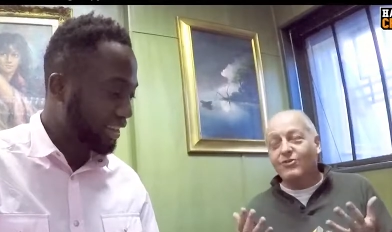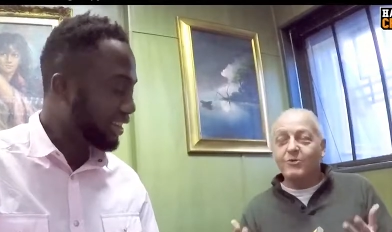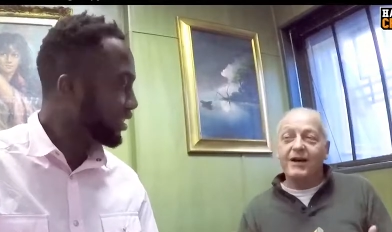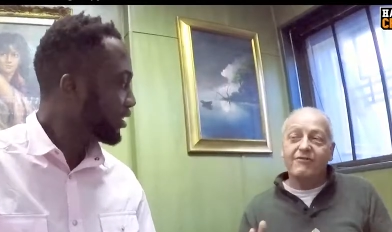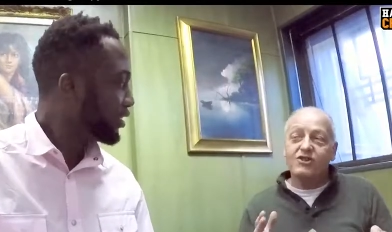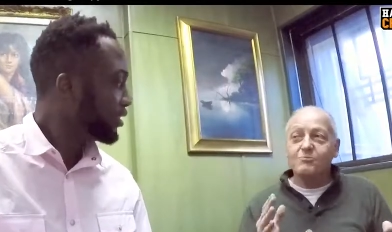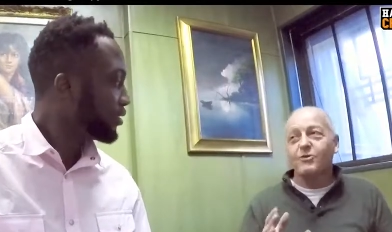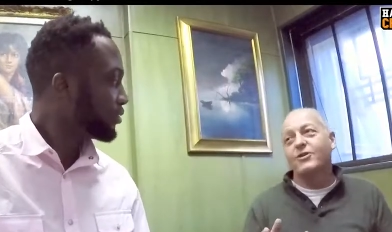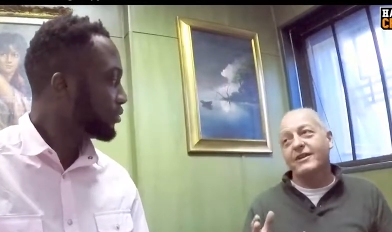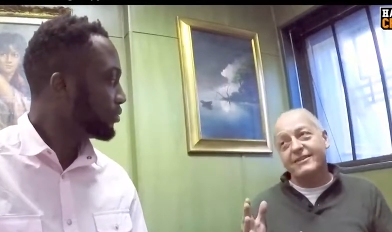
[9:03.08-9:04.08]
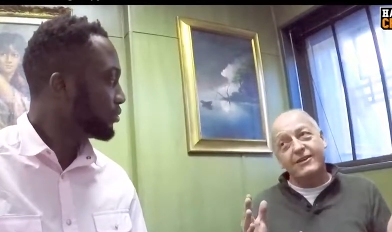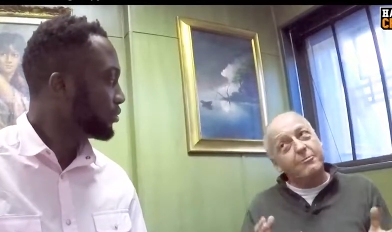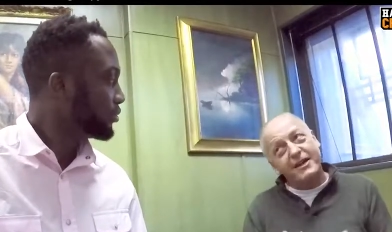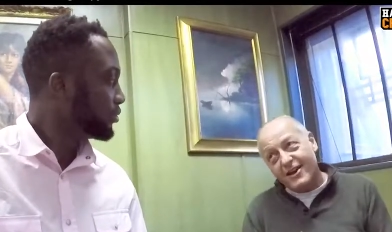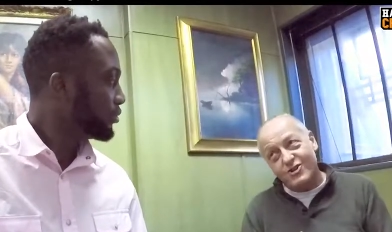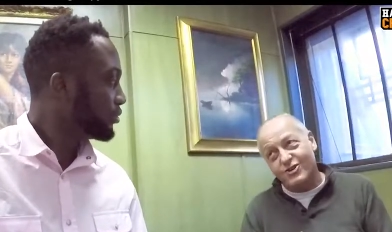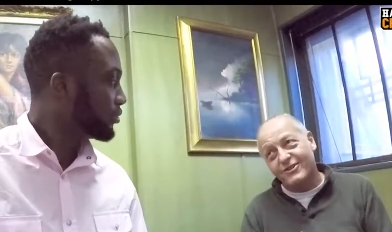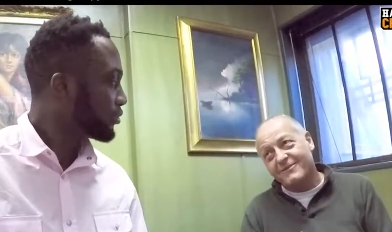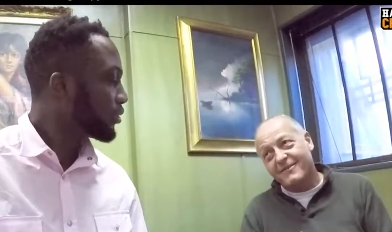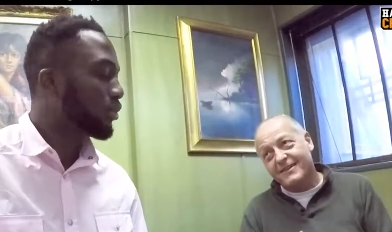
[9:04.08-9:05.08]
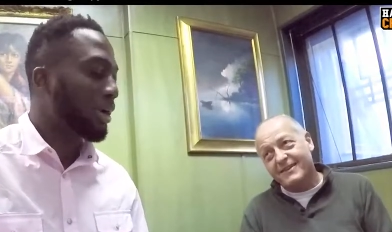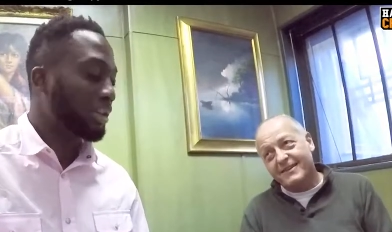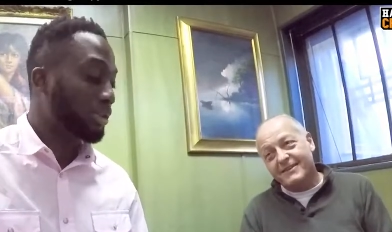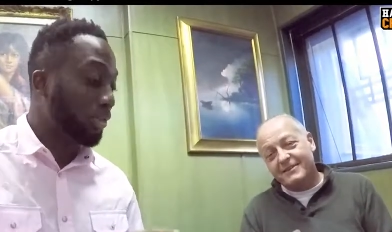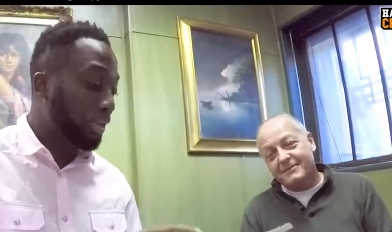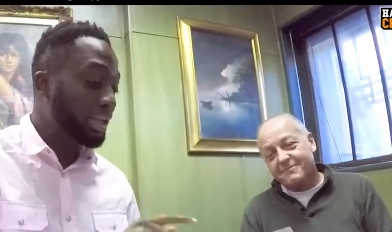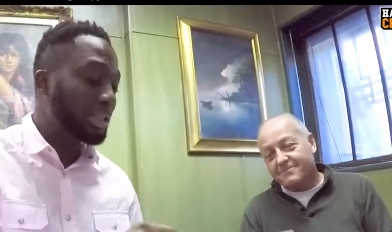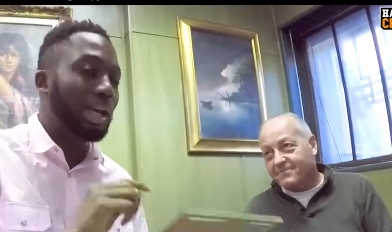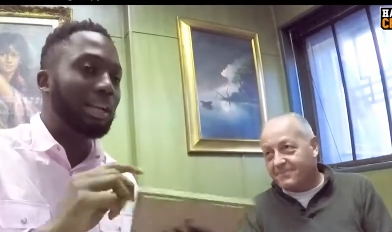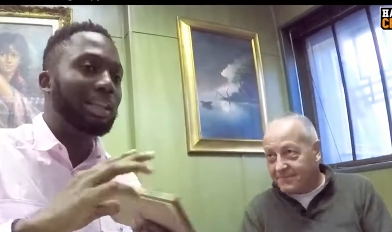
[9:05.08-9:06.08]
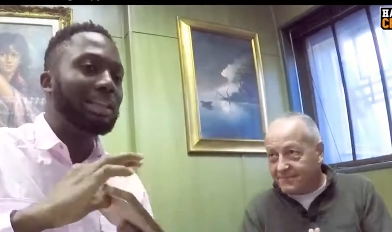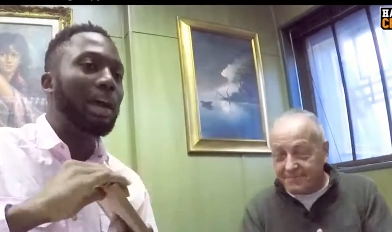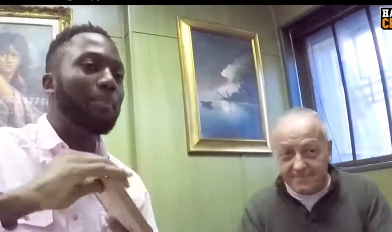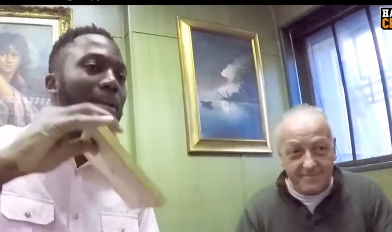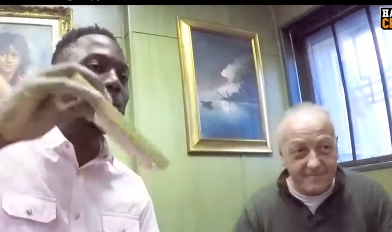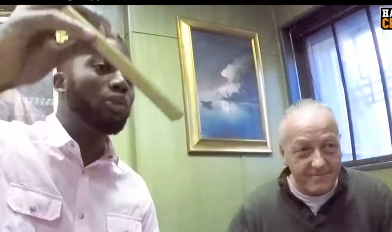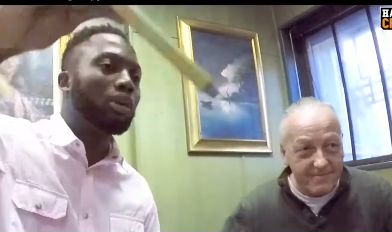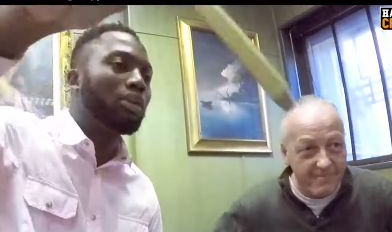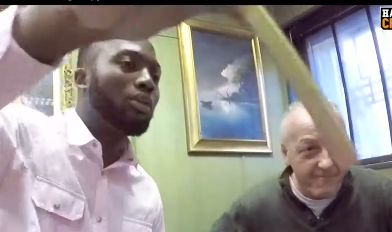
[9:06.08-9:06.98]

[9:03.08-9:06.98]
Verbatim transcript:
Speaker 1: to have a smaller denomination.
Speaker 2: Right. So this at the time meant that you can